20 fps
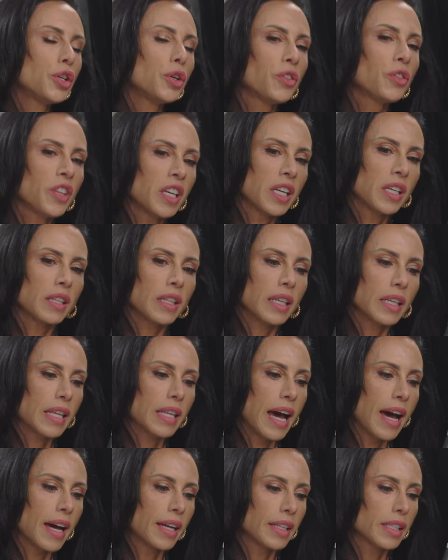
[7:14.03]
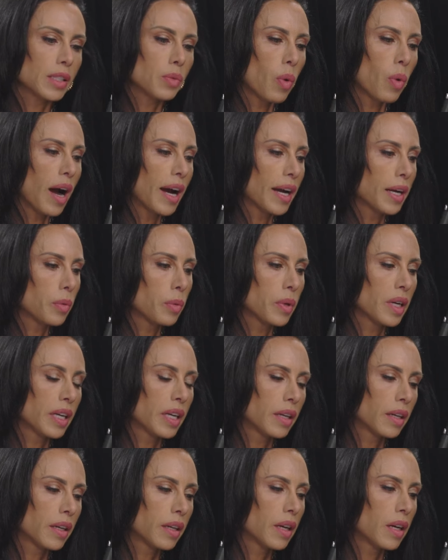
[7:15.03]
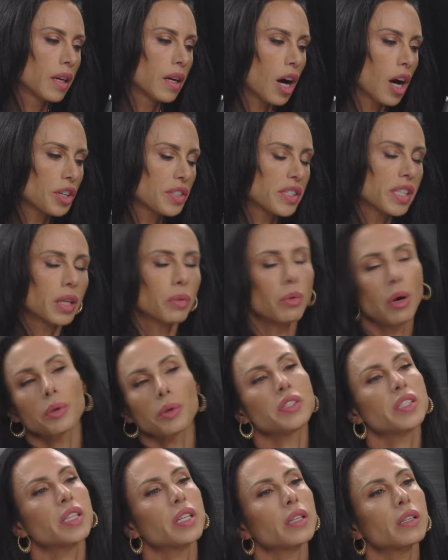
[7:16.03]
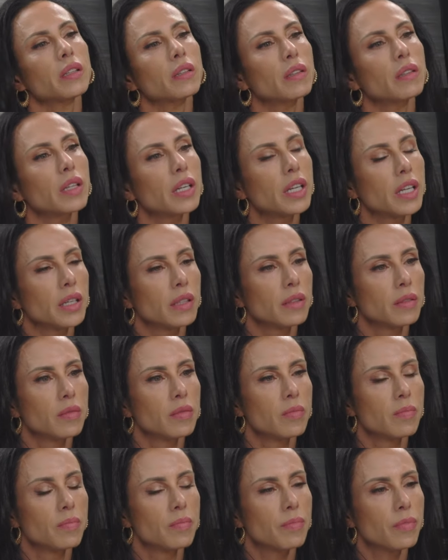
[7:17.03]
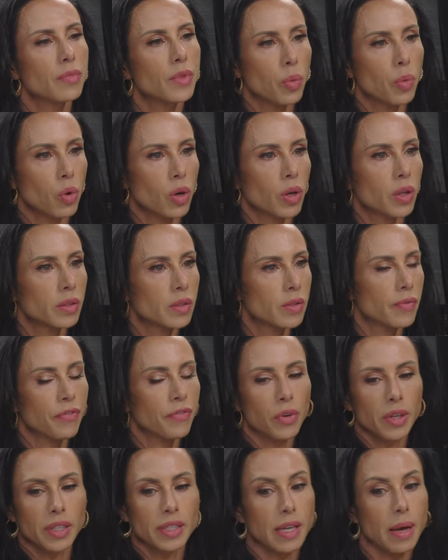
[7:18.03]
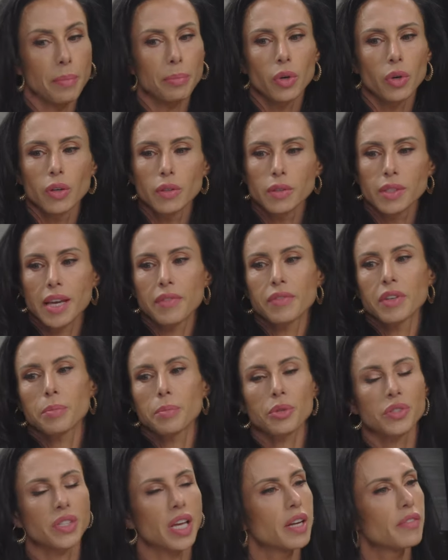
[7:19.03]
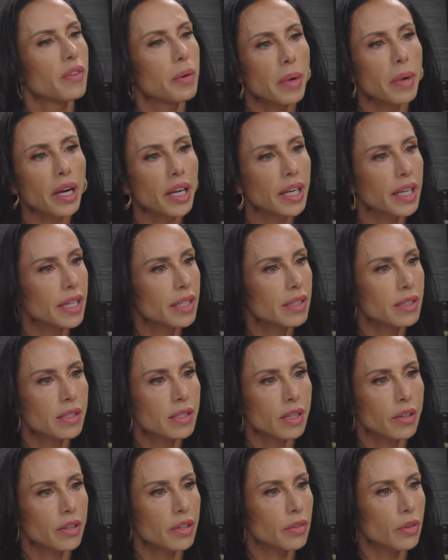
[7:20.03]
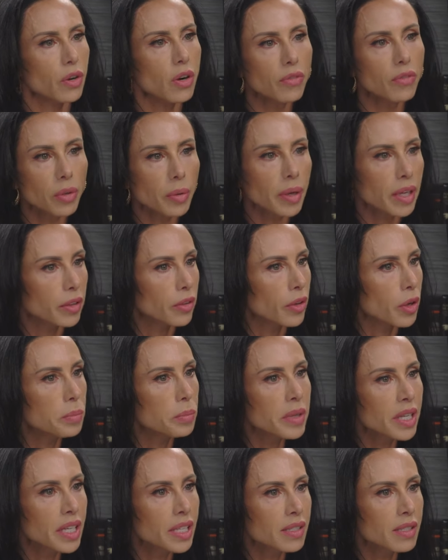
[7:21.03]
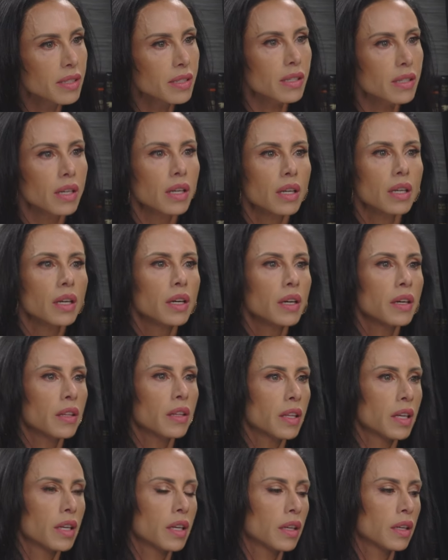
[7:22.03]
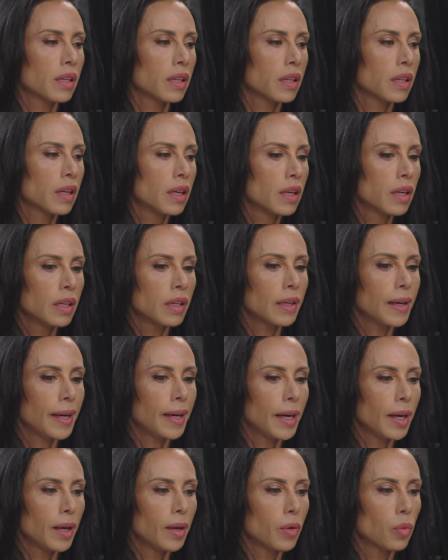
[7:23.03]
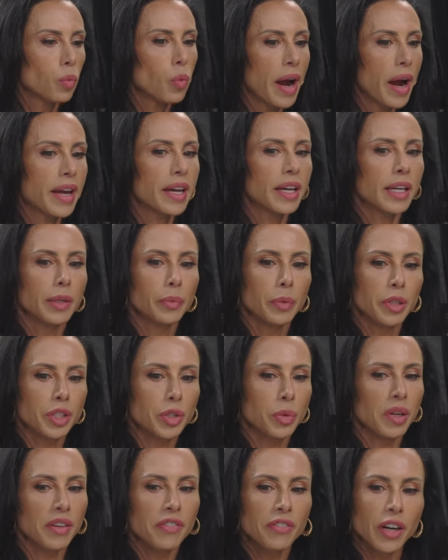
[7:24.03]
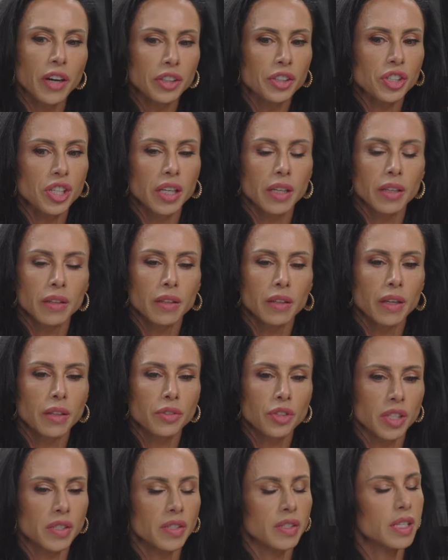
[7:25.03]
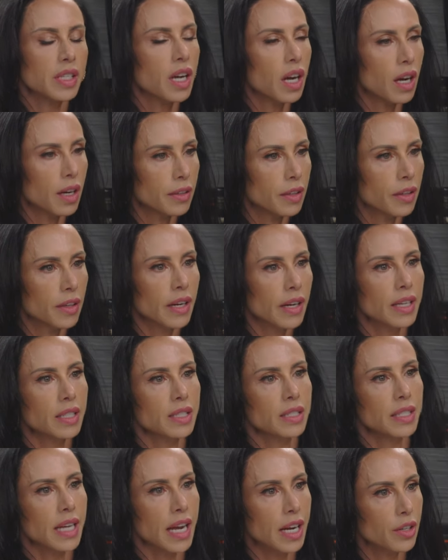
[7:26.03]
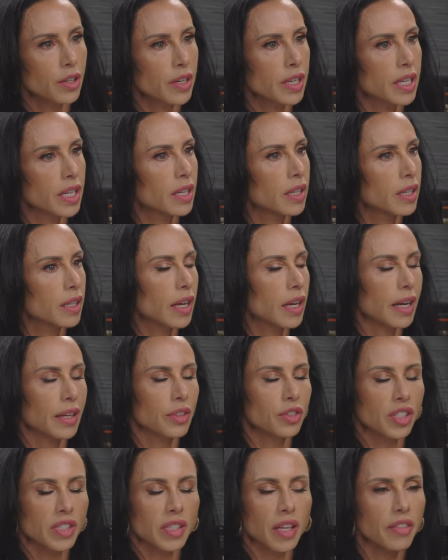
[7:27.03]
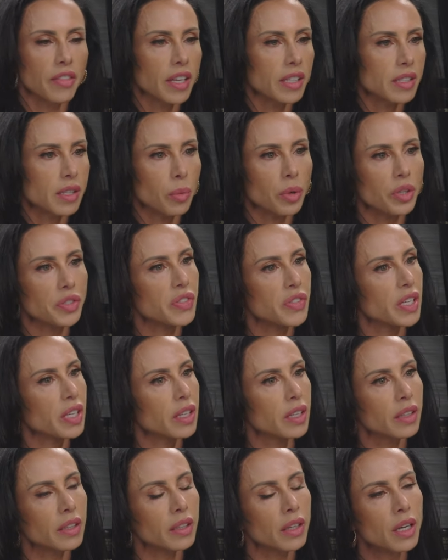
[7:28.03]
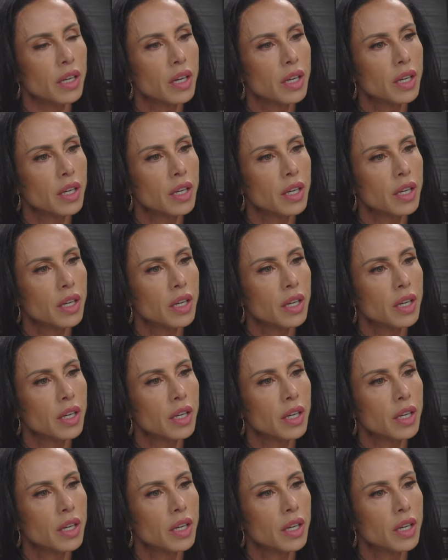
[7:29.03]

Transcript: you think that that is why we are seeing what we're seeing in the world? For example, 70% of Americans are either overweight or obese. Mm. The uh, way in which we function, just the honor and integrity, mm. and hmm. just the things that we're seeing.